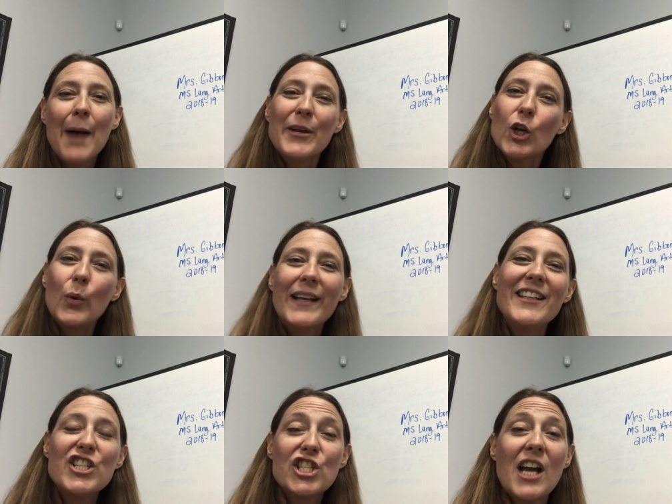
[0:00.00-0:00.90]
I'm going to
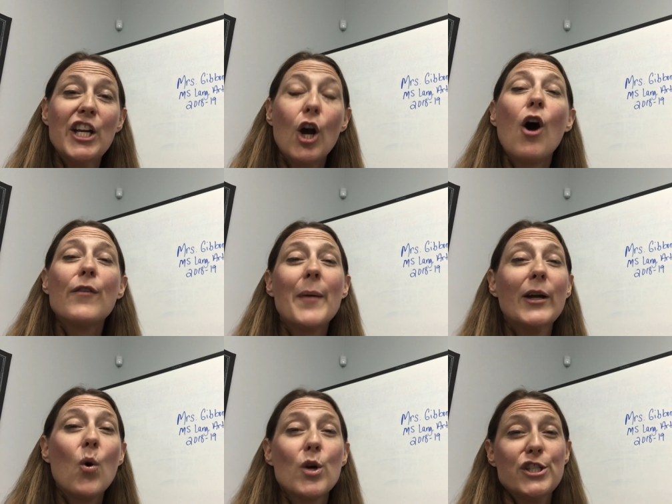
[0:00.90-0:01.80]
quickly just kind of go over my
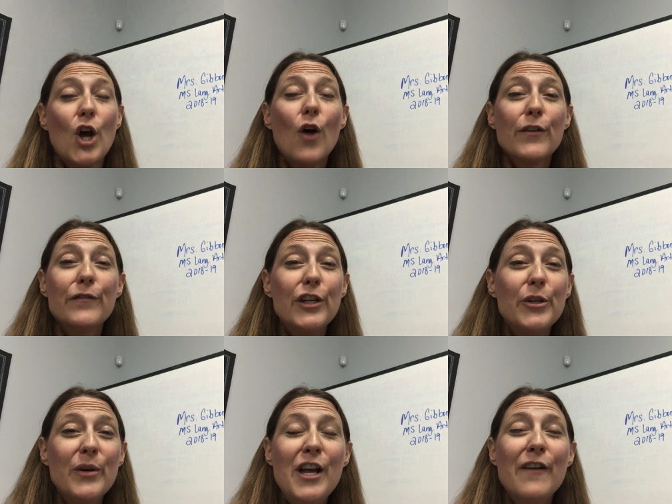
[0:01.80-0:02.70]
course
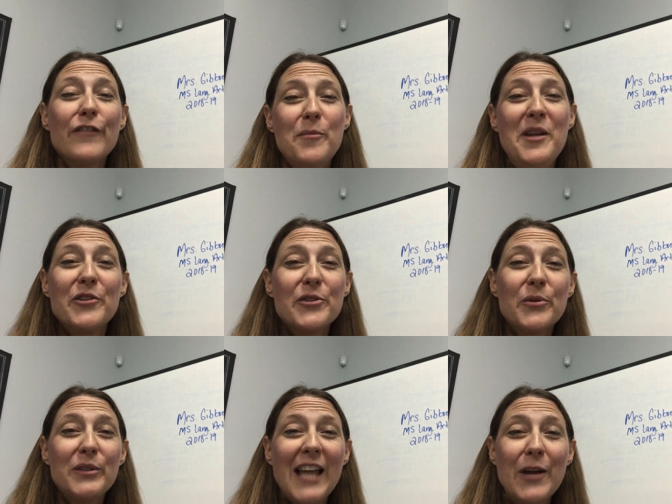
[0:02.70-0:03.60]
overview for middle
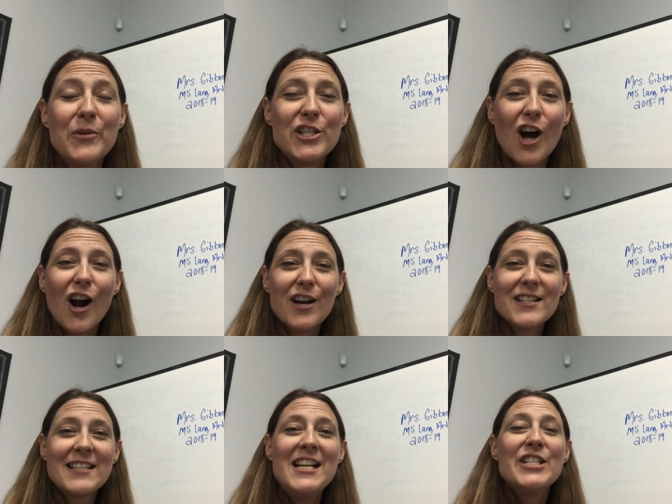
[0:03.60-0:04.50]
school language
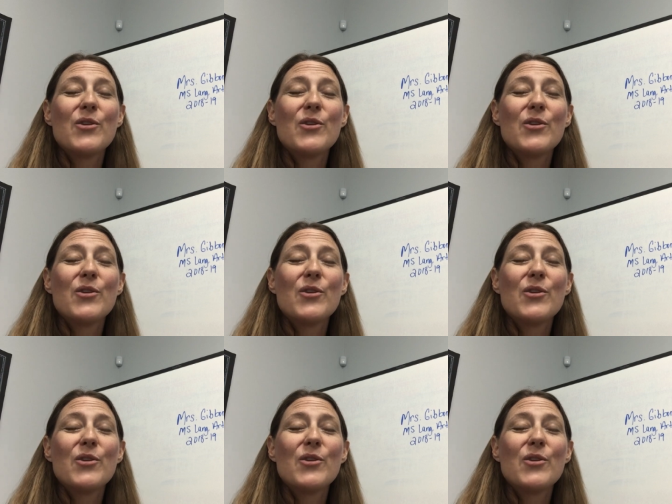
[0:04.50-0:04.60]
arts,